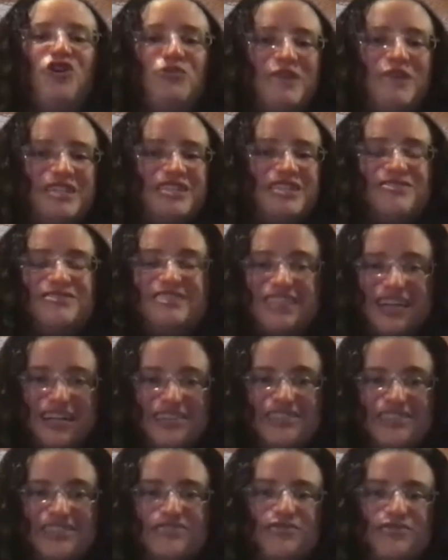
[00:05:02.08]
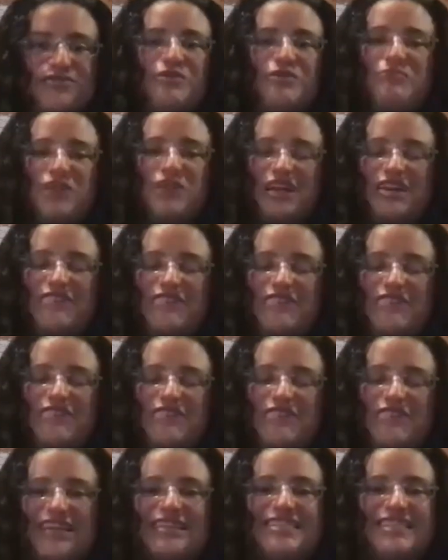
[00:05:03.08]
bunch of dust from the plane of our
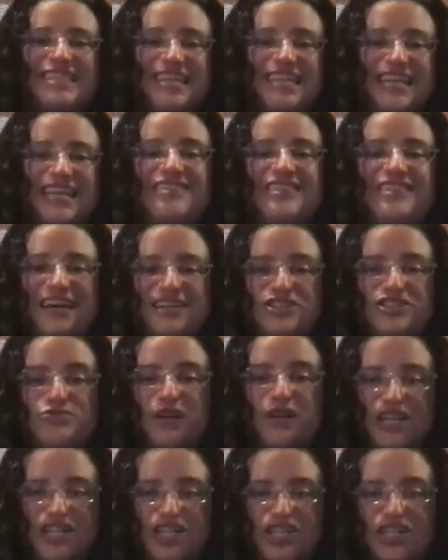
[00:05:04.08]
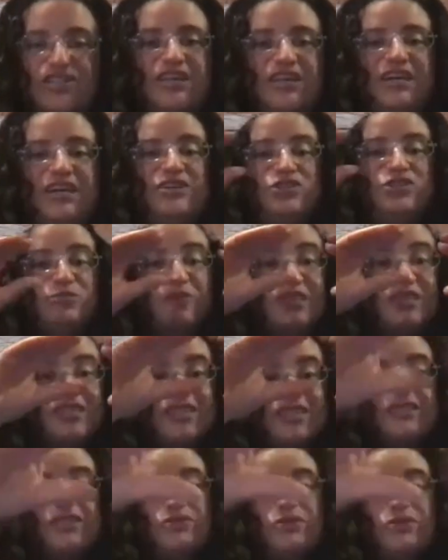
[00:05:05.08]
galaxy in that direction. So
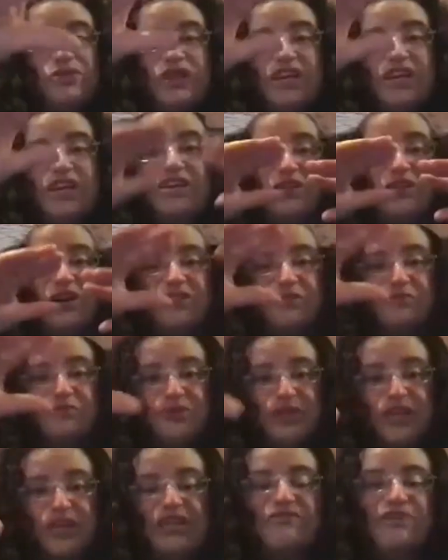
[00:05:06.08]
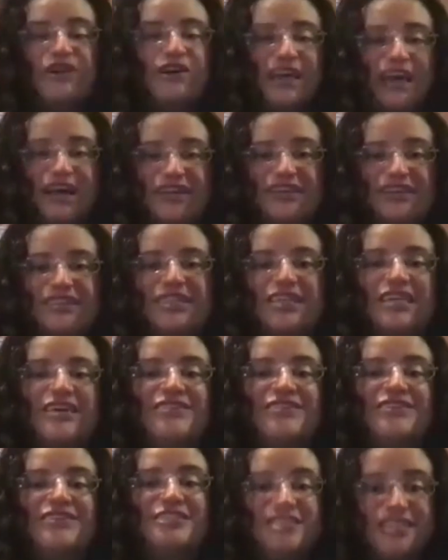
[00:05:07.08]
basically, they were looking along the plane of our galaxy, and
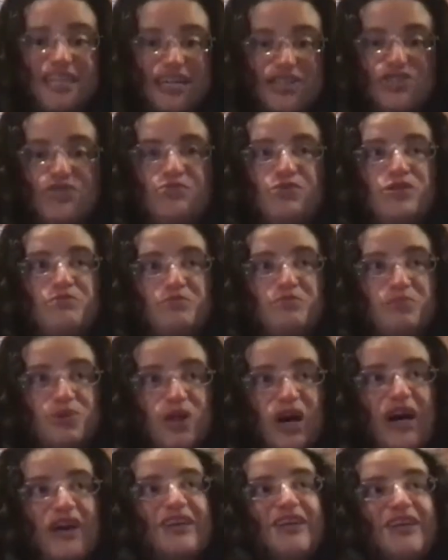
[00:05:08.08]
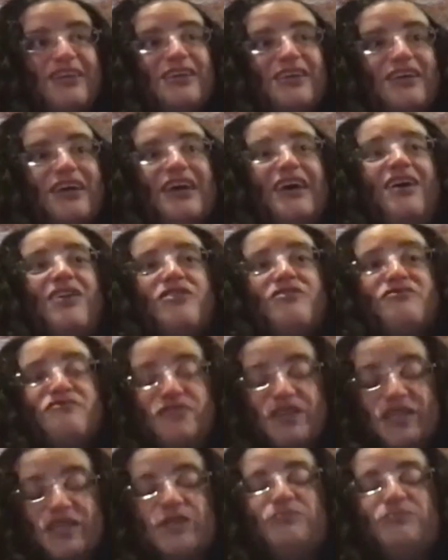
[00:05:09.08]
the dust was blocking the
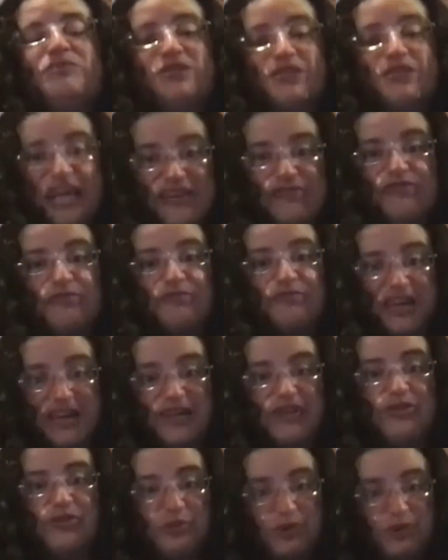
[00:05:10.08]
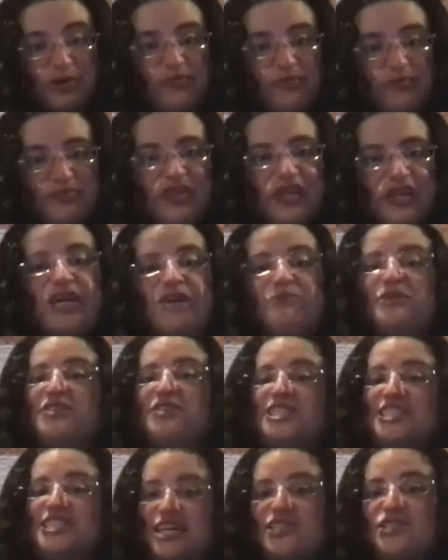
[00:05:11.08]
visible light from getting through. But the
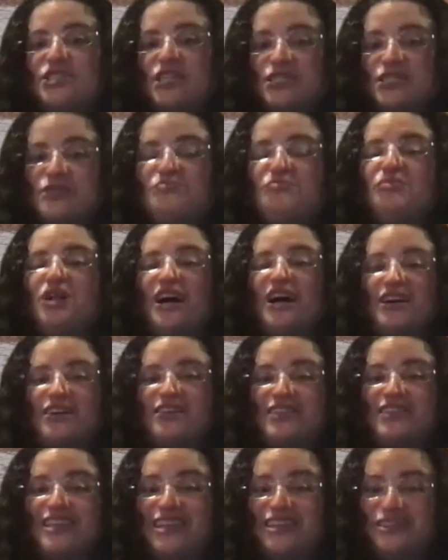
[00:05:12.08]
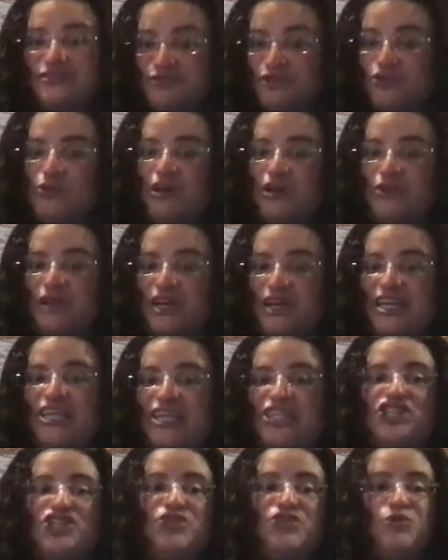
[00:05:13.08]
dust doesn't block the infrared
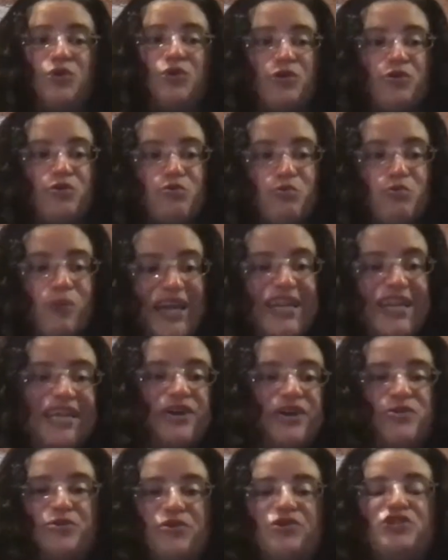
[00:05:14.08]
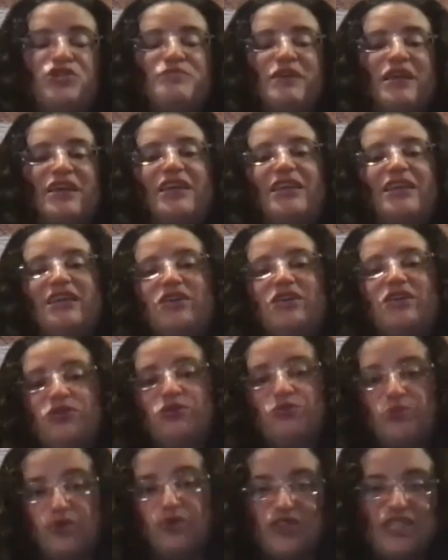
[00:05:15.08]
radiation or the radio. Those make it in
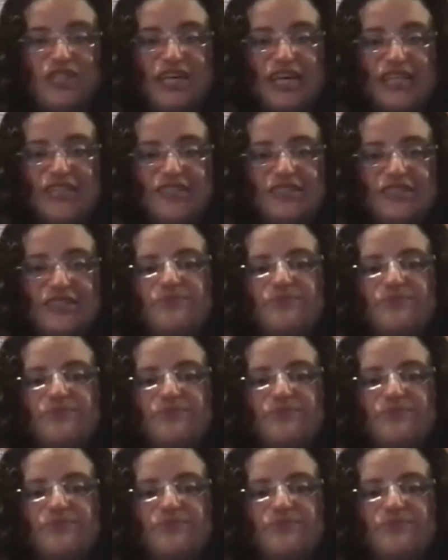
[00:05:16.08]
through the dust.